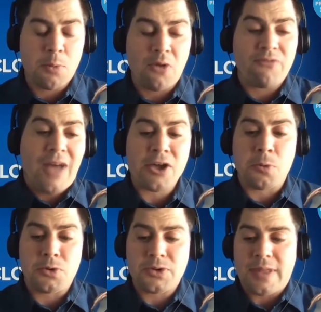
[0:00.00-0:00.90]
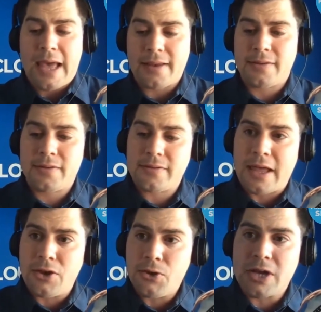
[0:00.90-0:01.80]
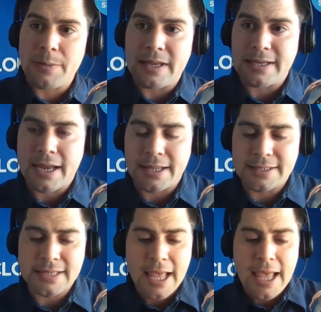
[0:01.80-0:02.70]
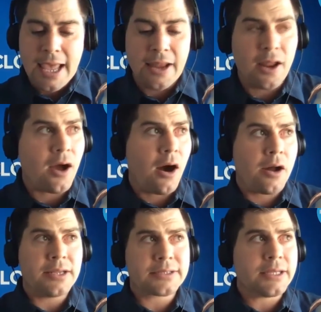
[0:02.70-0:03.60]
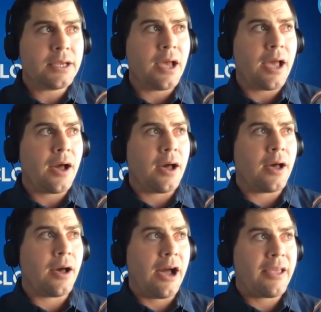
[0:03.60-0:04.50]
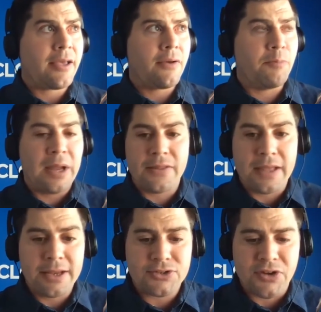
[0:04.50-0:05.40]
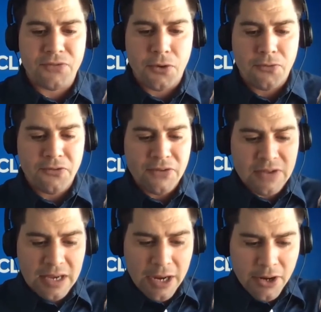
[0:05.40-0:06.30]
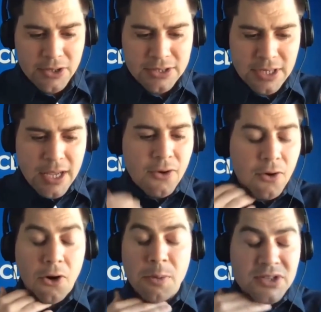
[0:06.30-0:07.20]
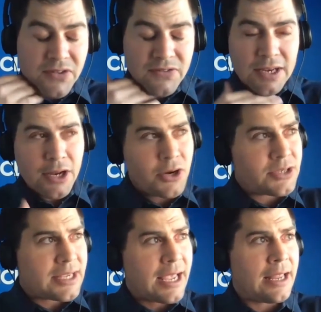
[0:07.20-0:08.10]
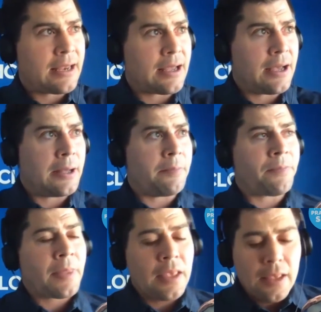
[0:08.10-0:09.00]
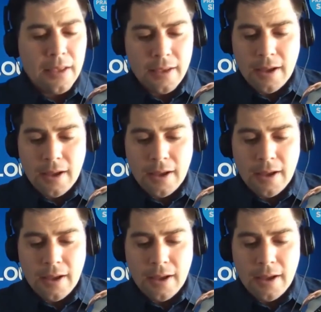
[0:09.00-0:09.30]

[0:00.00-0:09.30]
it. It's going to be more valuable to that that new coming dentist. And honestly, uh, I been in the industry for over 15 years or almost 15 years, and um,